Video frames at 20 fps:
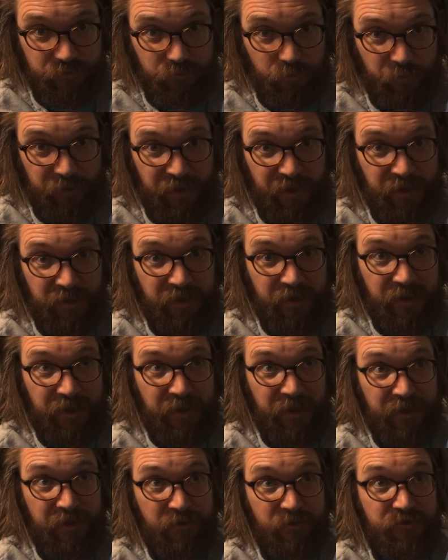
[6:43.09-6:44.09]
We had
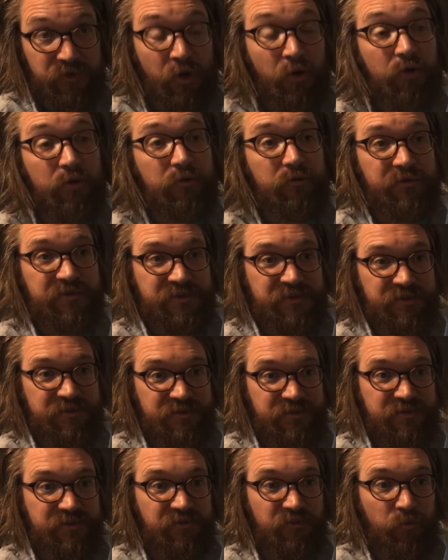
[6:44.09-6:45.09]
a total
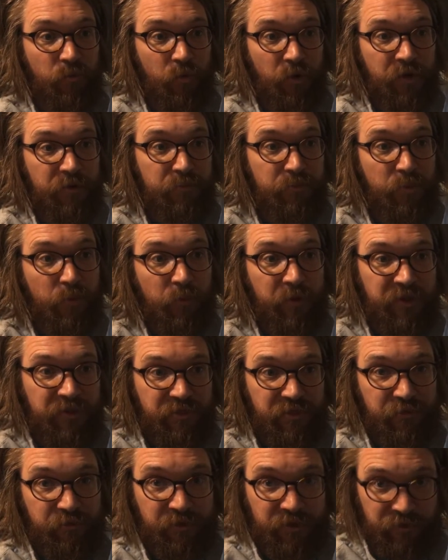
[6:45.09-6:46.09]
resistance of
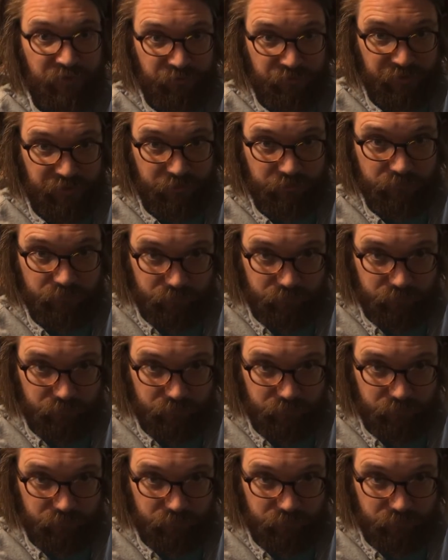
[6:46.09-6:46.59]
1.33.